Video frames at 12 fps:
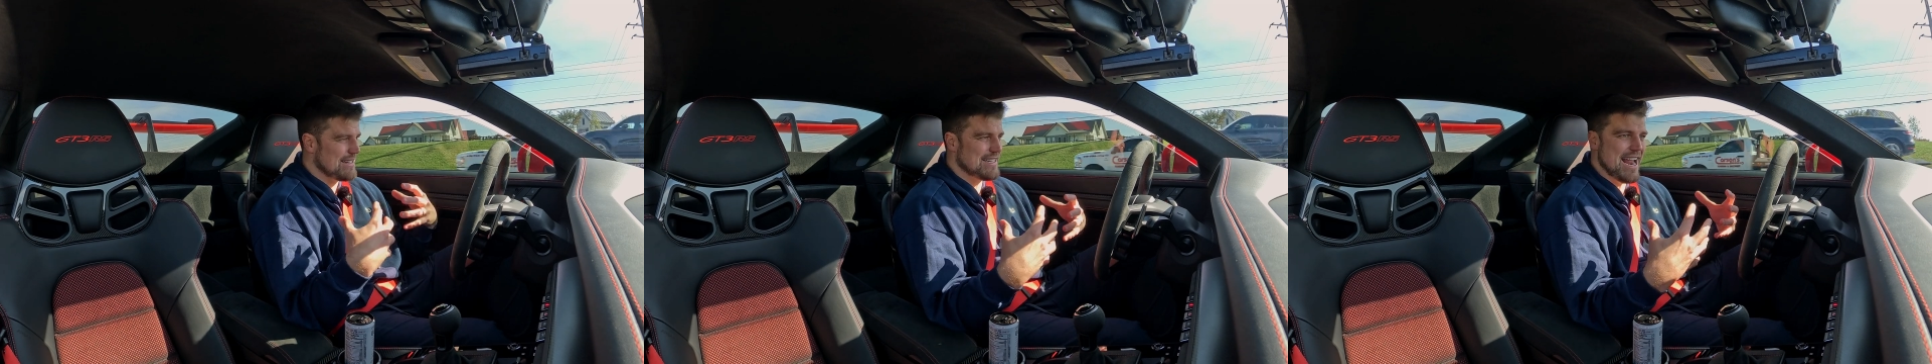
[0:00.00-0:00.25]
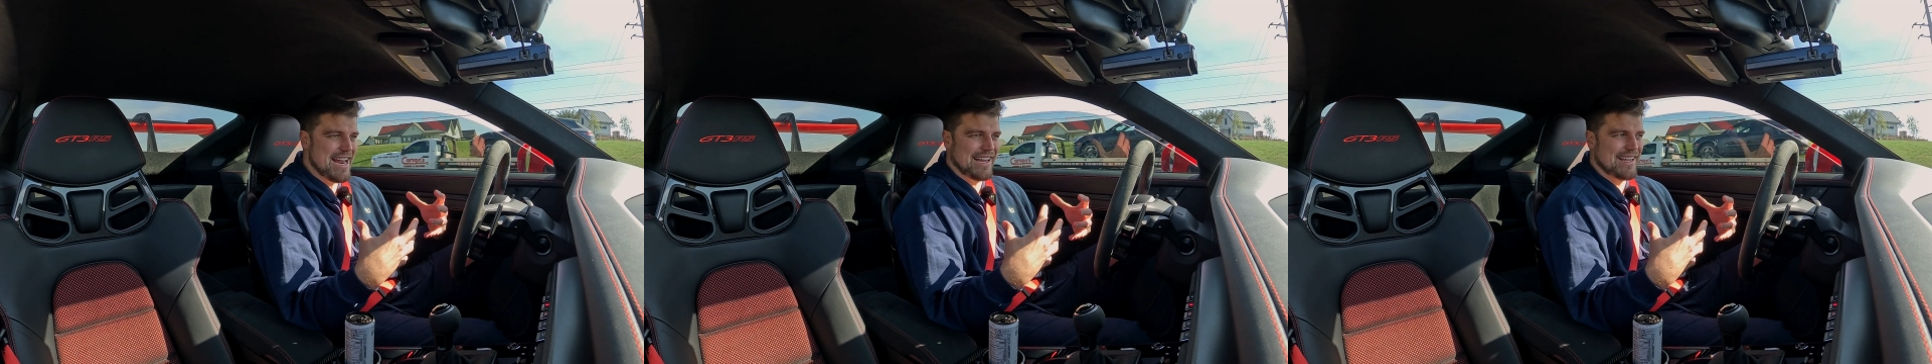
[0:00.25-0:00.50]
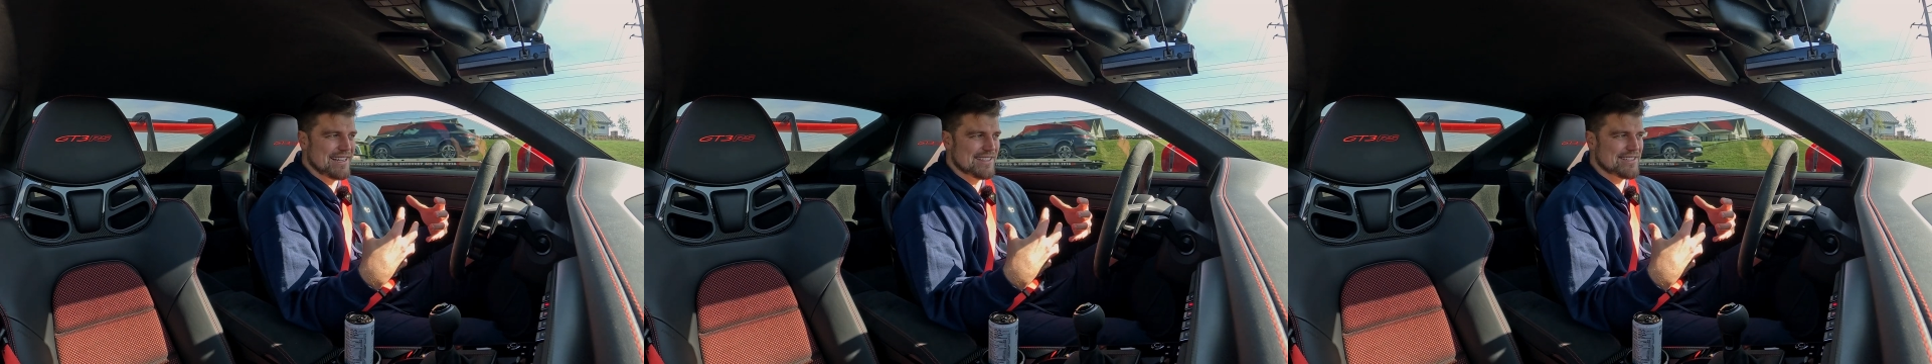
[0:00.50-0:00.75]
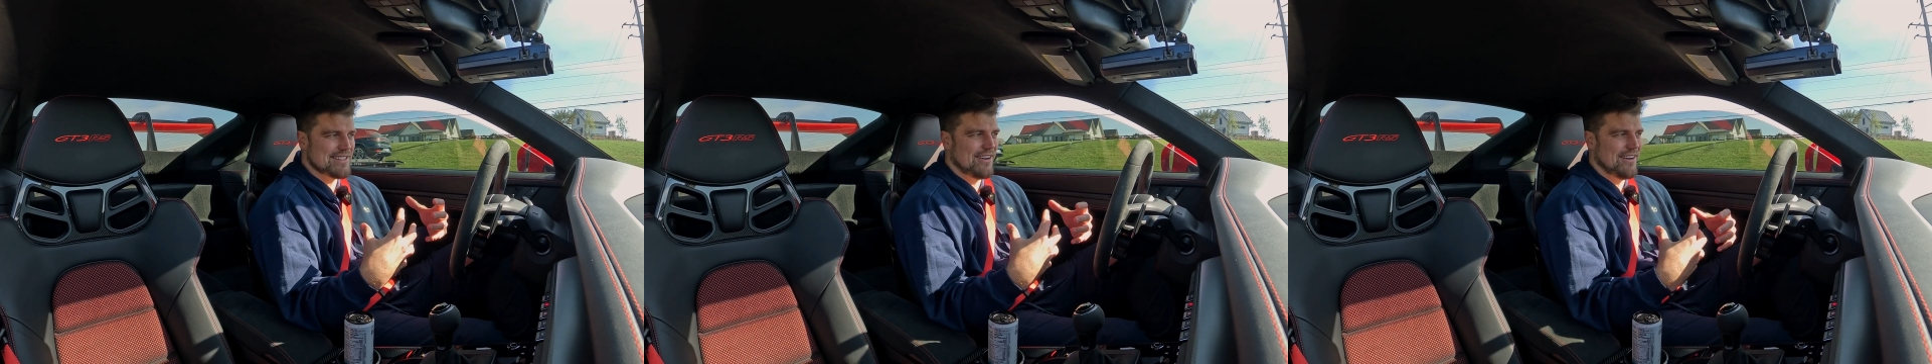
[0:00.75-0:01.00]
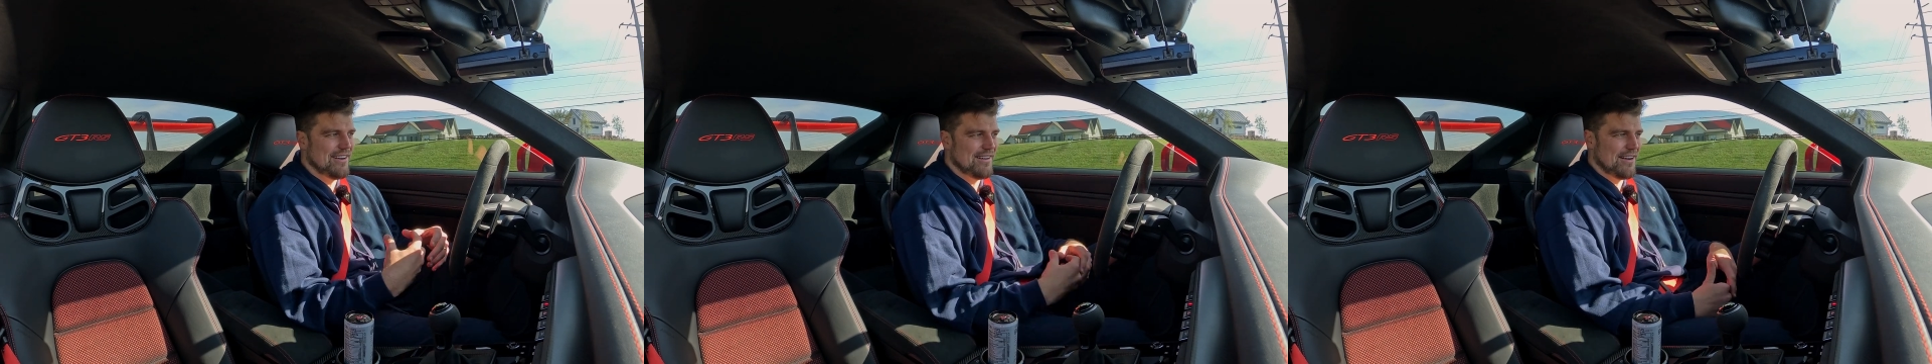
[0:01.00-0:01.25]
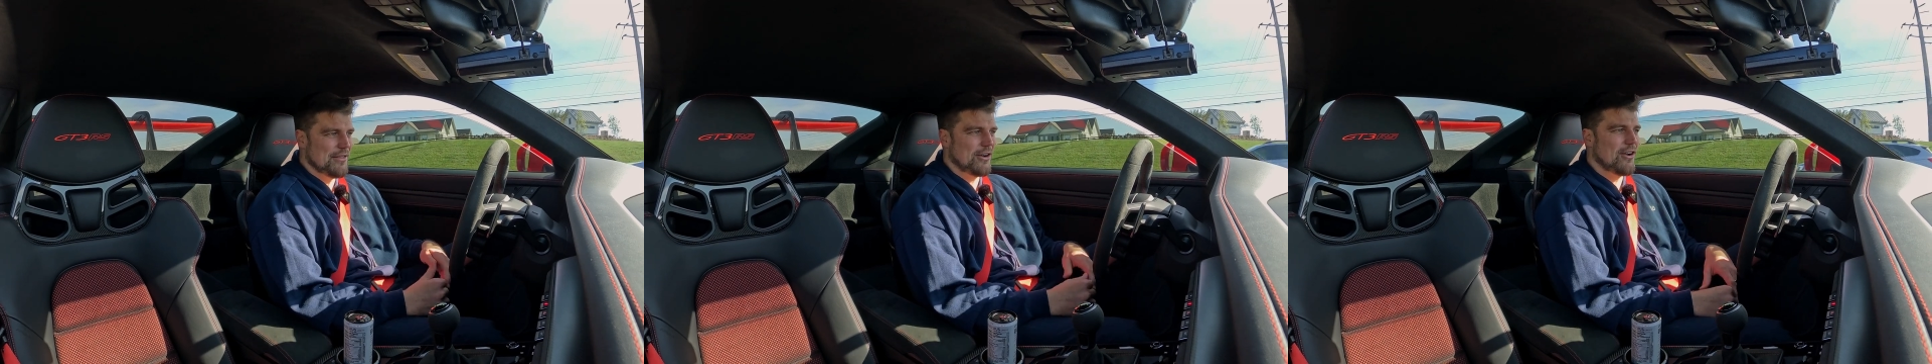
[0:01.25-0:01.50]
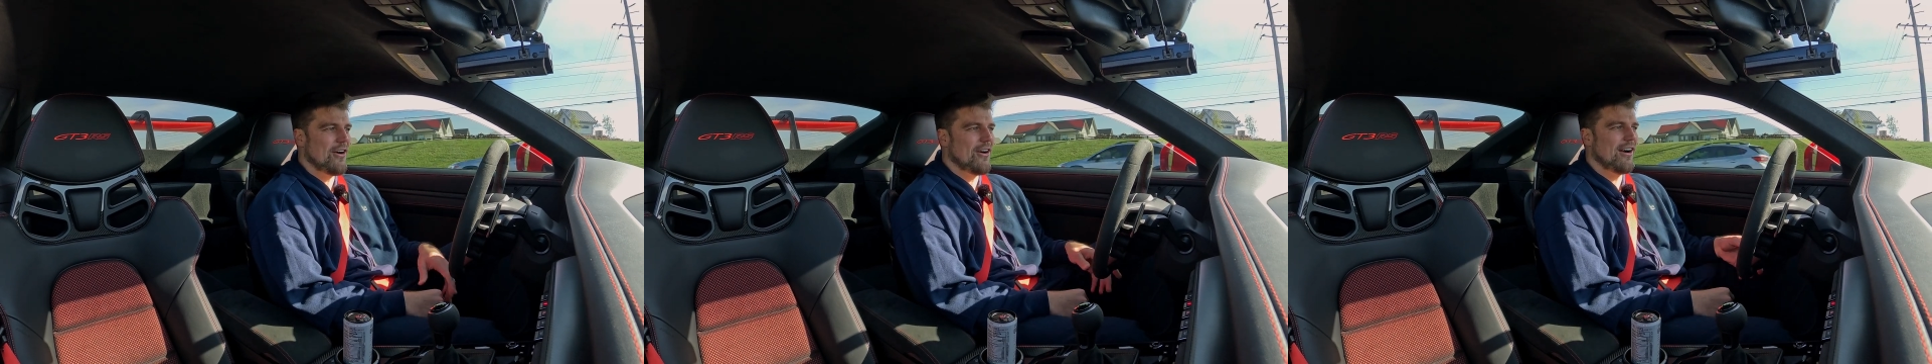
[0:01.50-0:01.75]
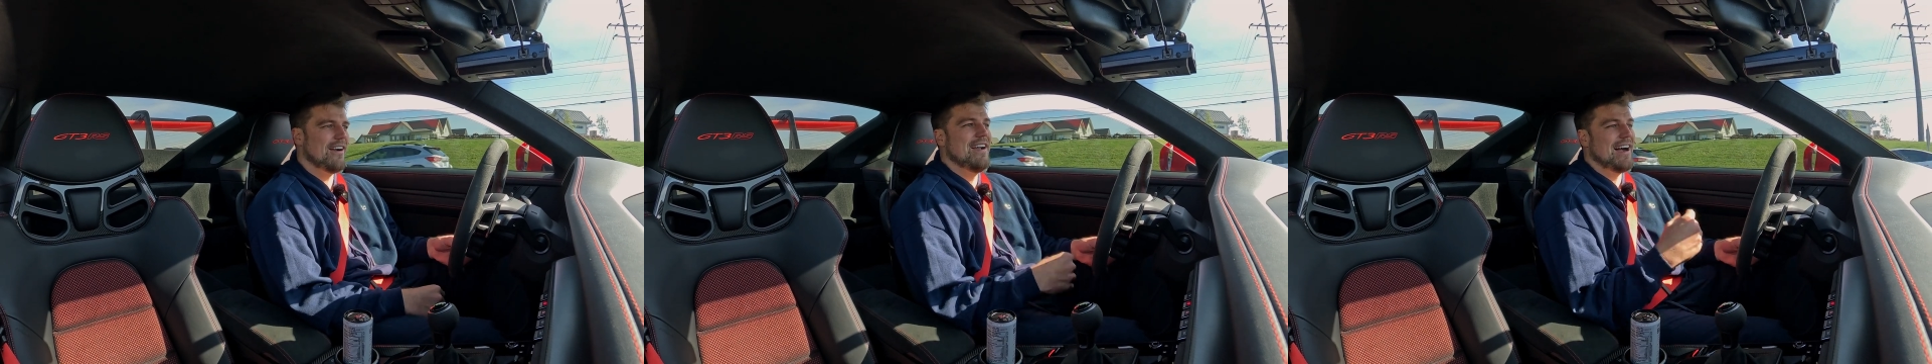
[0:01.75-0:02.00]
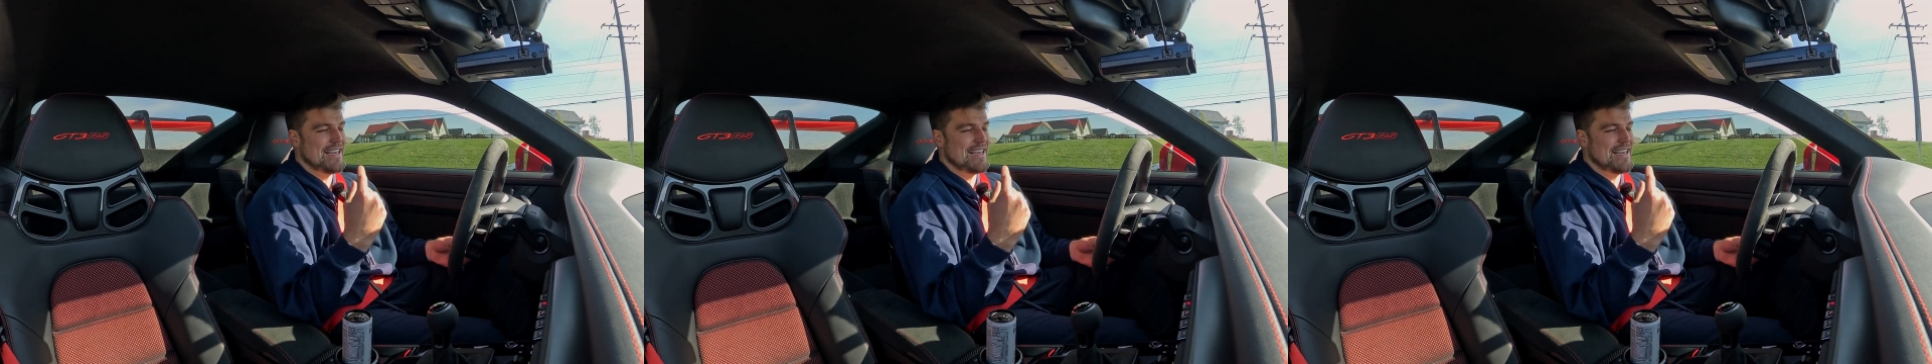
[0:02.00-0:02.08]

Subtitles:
take is on the car.